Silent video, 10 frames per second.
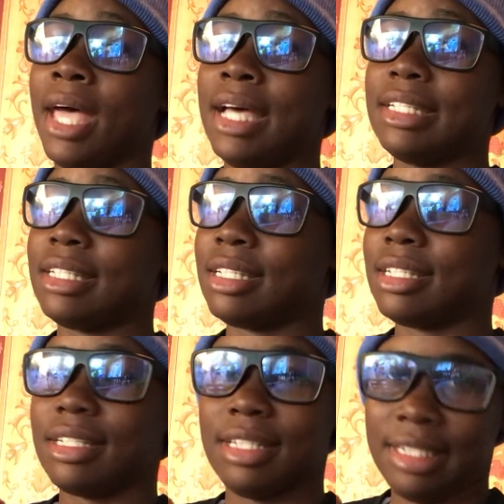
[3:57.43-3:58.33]
as
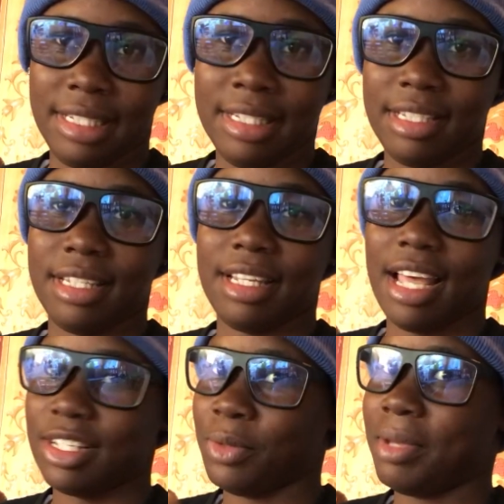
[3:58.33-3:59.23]
it is.
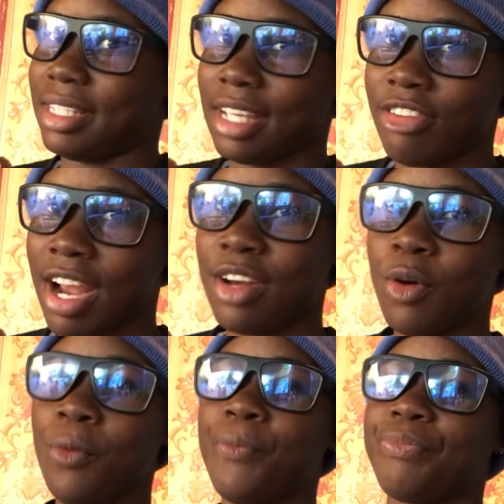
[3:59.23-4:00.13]
As I'm gonna say right now.